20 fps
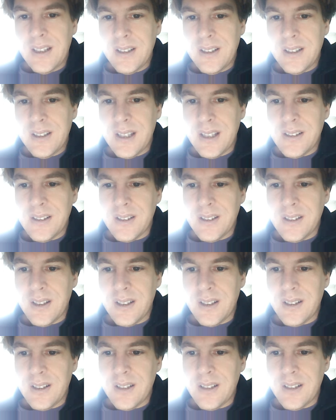that
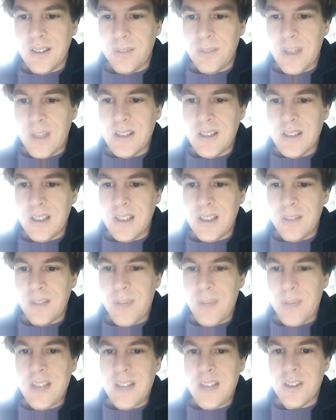basically
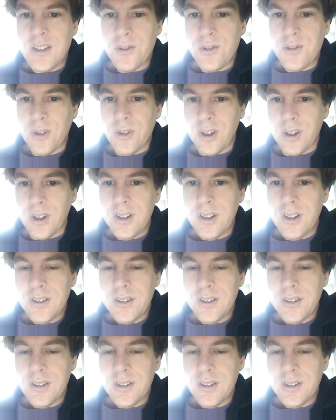makes it stronger.